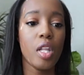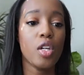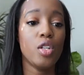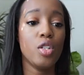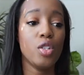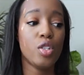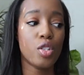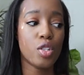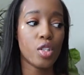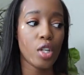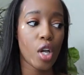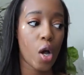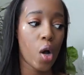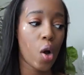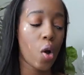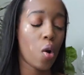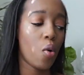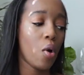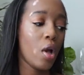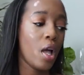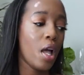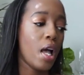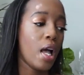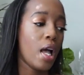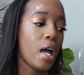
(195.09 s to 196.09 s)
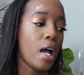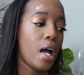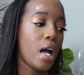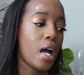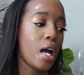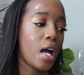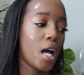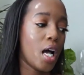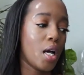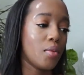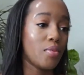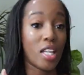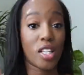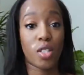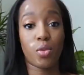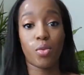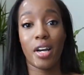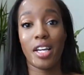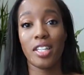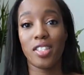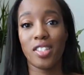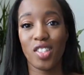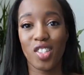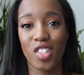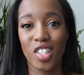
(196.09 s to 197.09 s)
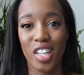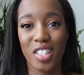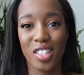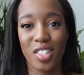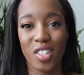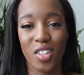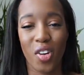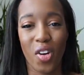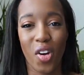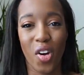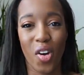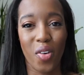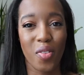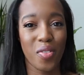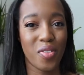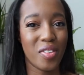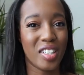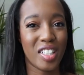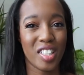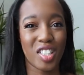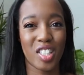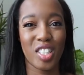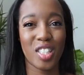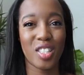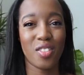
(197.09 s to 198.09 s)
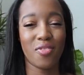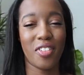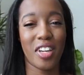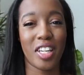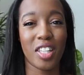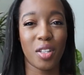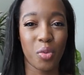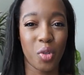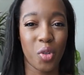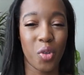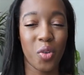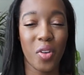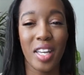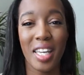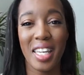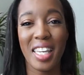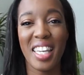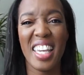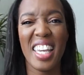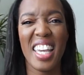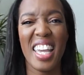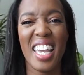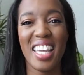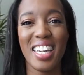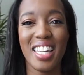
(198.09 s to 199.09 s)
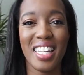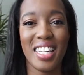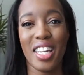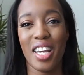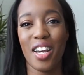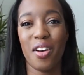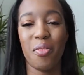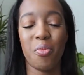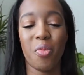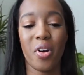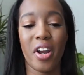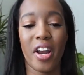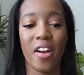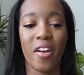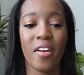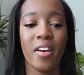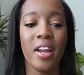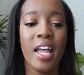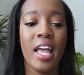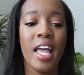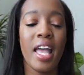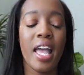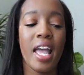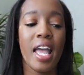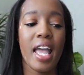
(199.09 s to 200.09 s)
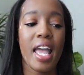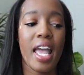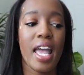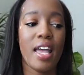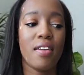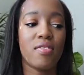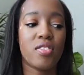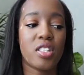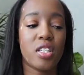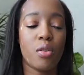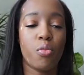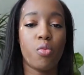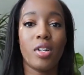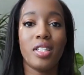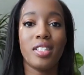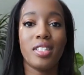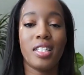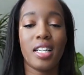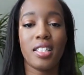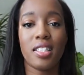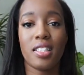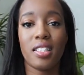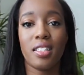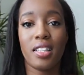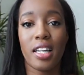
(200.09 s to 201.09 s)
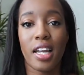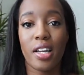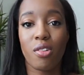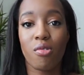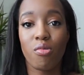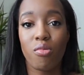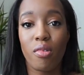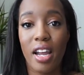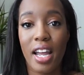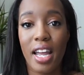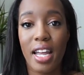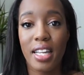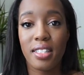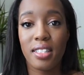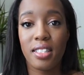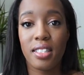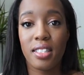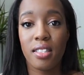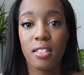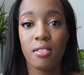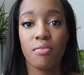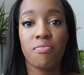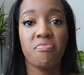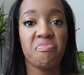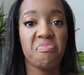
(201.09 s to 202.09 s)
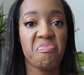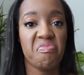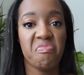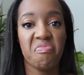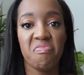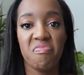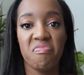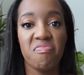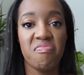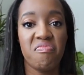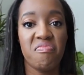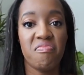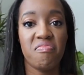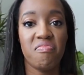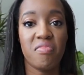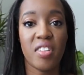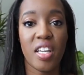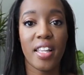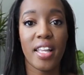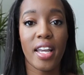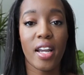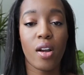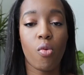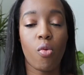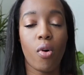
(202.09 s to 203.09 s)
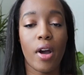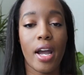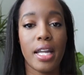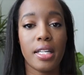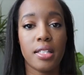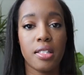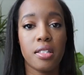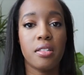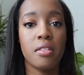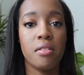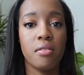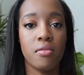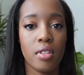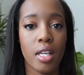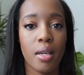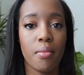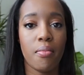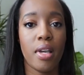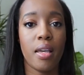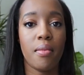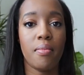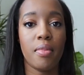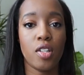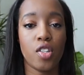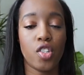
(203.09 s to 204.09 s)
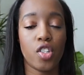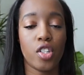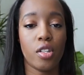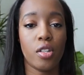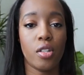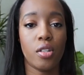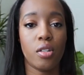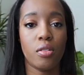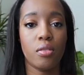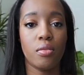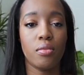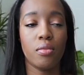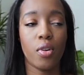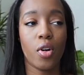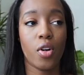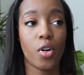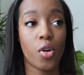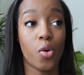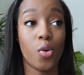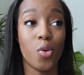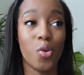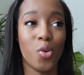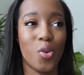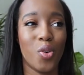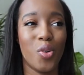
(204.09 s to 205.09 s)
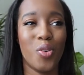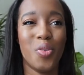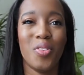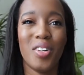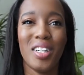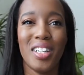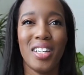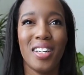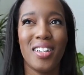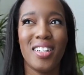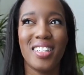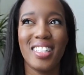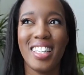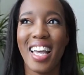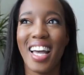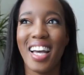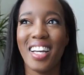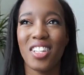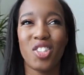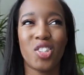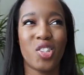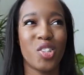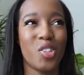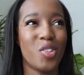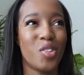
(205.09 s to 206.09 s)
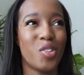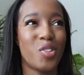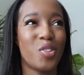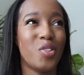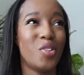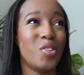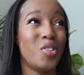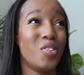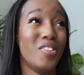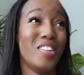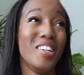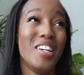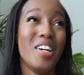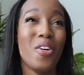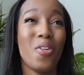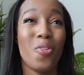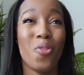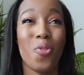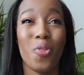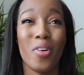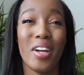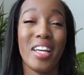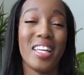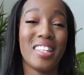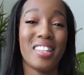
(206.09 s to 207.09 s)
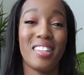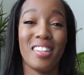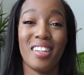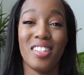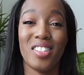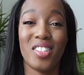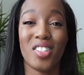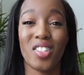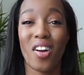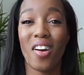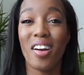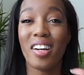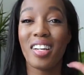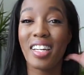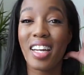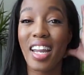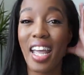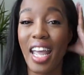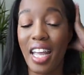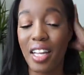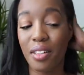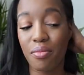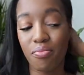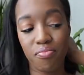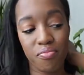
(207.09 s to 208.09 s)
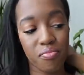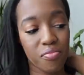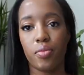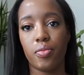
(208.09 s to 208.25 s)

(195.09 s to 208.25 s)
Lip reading: So that's why I suggested her, because she's available any damn where. If someone doesn't like reds, they like whites, they may be chill or cool. Yeah, chill, cool with a Chardonnay.